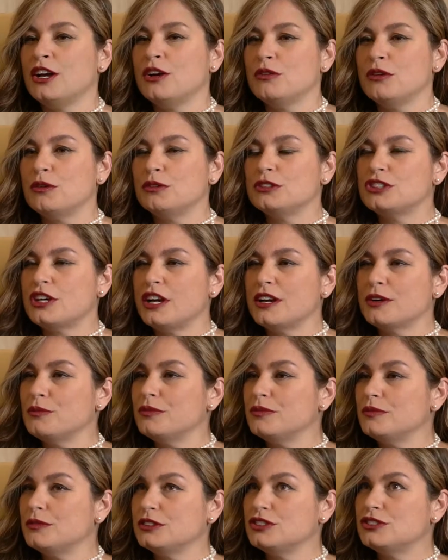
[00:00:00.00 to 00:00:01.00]
Well,
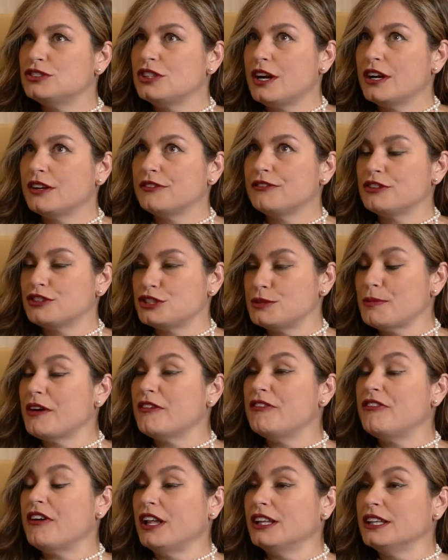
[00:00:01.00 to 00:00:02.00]
we'll talk first about
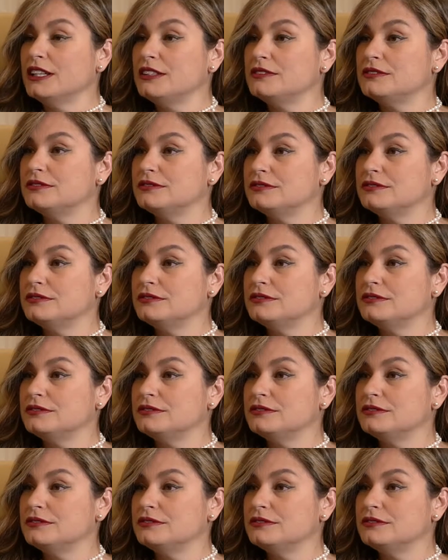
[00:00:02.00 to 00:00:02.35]
Follett.